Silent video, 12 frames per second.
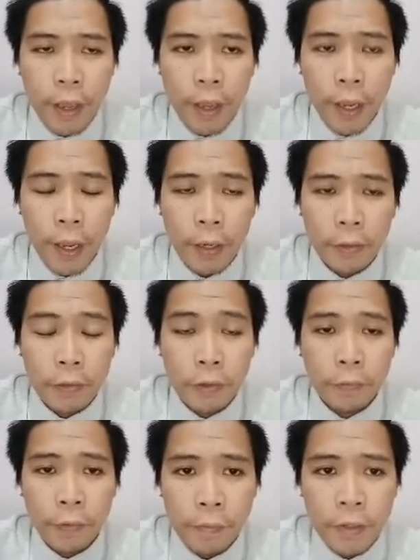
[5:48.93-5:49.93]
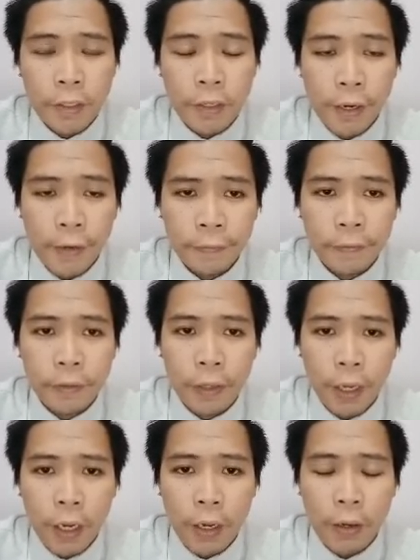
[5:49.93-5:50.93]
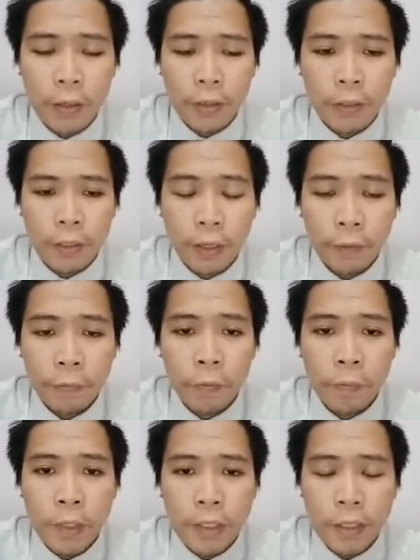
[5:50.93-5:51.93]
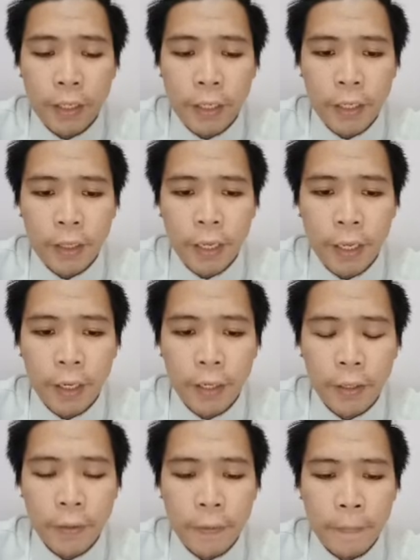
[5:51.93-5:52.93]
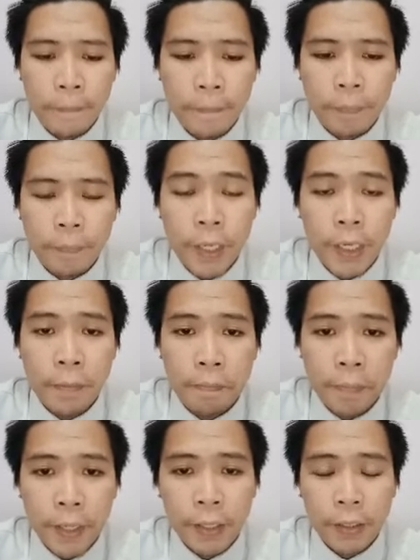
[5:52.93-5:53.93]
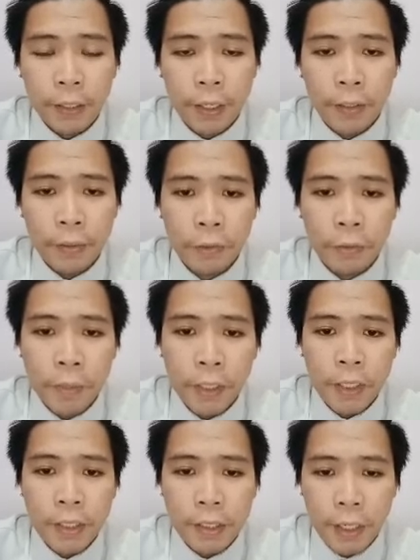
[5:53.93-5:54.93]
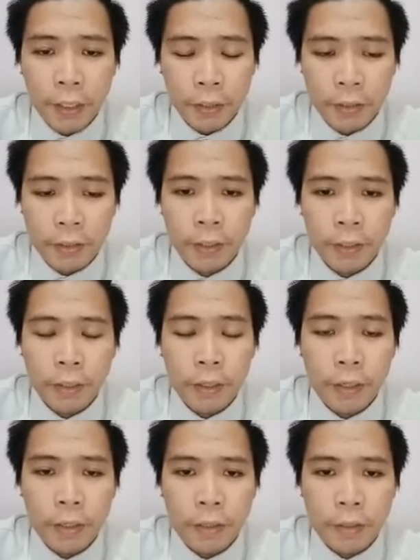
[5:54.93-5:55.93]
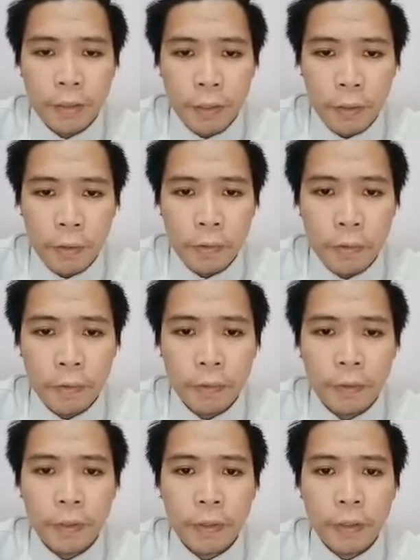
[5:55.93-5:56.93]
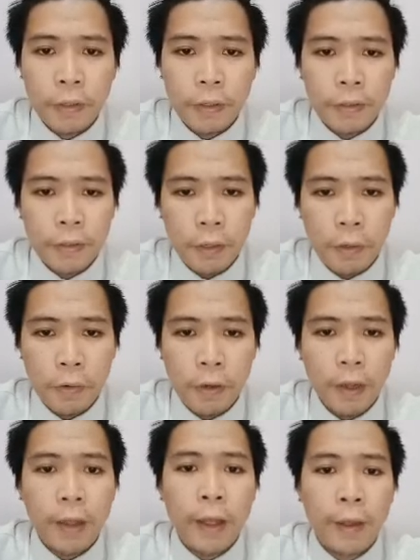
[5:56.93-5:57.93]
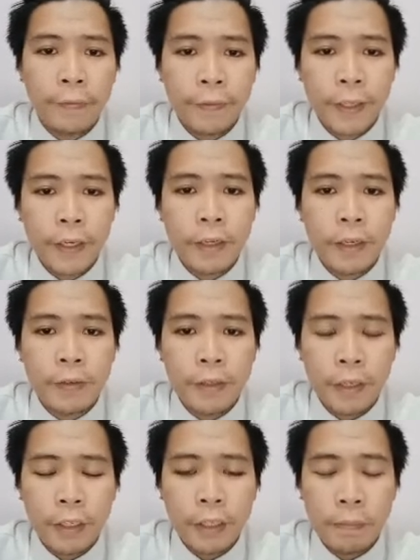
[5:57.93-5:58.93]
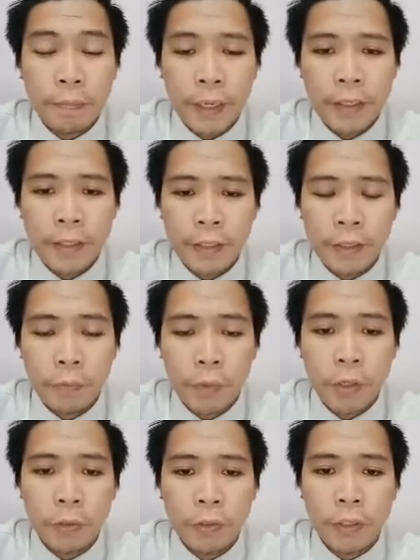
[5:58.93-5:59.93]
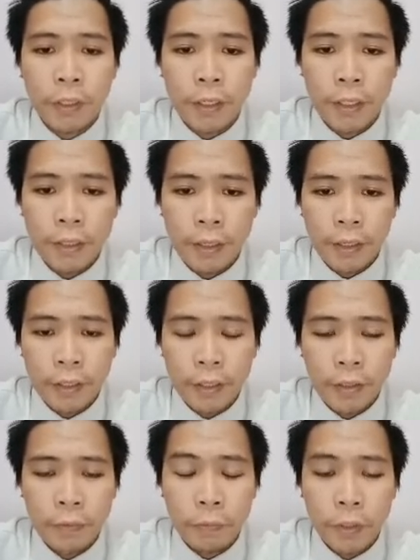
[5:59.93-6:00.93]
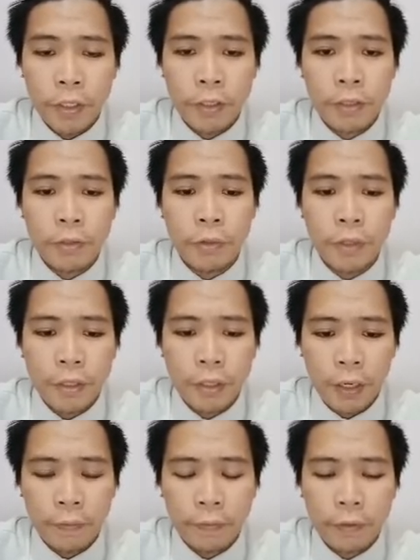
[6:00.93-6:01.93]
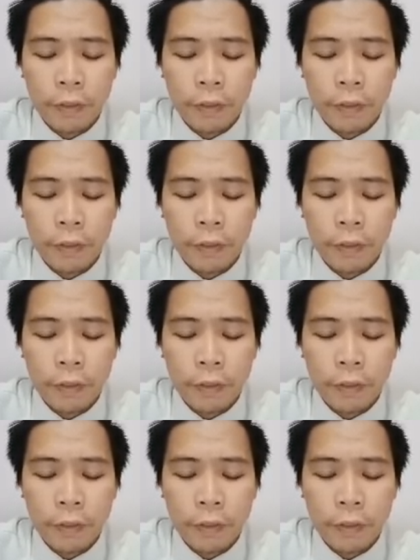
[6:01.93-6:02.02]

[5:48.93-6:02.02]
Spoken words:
and so from this graph, the graph will be studied and be compared and to be discussed. So after the result comparison, we go to the discussion, which is to discuss